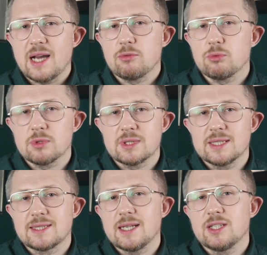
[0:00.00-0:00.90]
down what
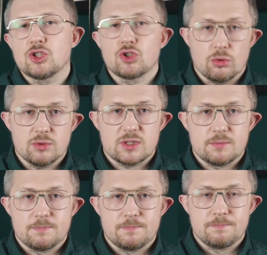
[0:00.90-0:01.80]
the science
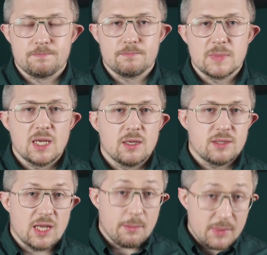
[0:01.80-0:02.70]
shows.
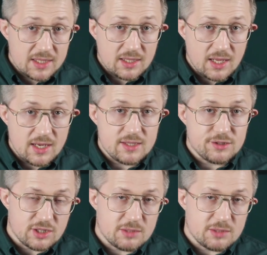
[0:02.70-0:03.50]
The amygdala is